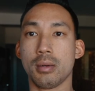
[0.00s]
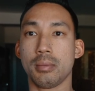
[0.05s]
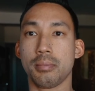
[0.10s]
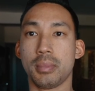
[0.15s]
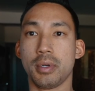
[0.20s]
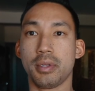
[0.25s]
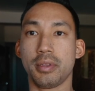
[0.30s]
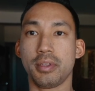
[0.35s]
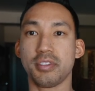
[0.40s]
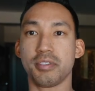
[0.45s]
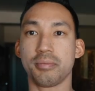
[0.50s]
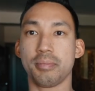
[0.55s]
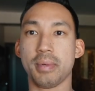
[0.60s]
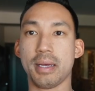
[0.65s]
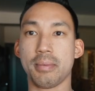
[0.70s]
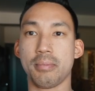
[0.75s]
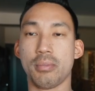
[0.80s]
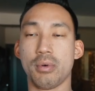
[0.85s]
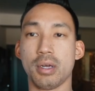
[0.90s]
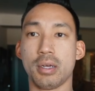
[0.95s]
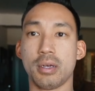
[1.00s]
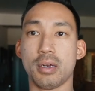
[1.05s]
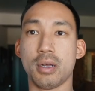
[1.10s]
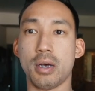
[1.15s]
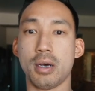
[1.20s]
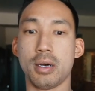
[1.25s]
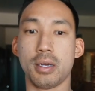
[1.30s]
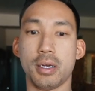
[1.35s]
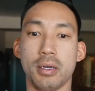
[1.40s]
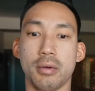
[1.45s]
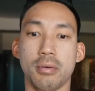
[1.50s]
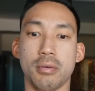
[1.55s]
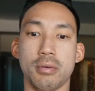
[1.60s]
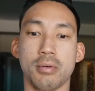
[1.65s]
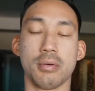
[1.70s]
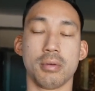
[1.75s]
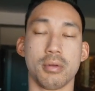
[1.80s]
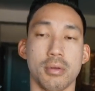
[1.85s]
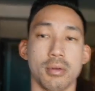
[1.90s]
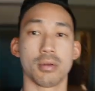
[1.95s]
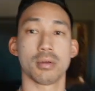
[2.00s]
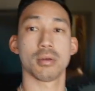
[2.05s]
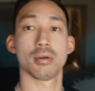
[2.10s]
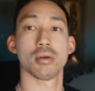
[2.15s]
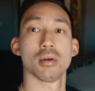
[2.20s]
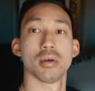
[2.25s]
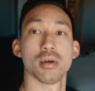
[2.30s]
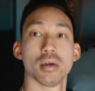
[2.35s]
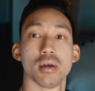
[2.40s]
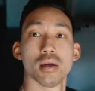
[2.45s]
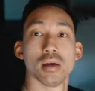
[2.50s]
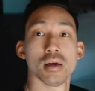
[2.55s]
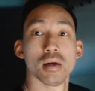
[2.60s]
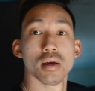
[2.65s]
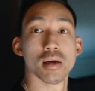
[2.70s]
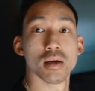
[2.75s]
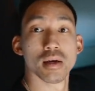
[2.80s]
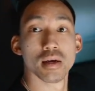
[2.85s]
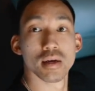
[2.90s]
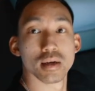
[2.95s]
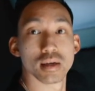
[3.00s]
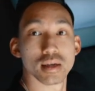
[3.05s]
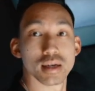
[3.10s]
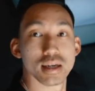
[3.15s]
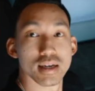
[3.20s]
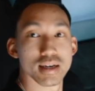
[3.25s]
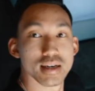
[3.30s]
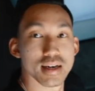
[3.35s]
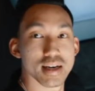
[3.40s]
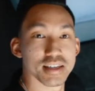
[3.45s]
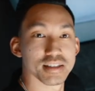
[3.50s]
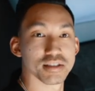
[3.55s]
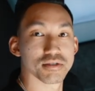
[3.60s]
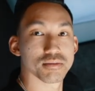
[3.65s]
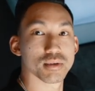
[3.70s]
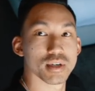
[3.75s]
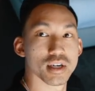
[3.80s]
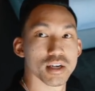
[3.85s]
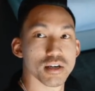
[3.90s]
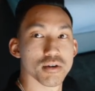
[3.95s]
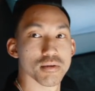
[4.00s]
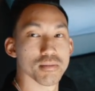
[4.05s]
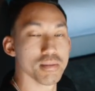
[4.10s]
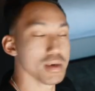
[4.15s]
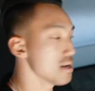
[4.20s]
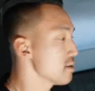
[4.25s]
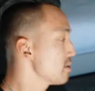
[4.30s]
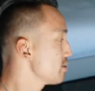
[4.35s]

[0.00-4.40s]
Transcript: Put this bed by got a nice view. Got a nice room.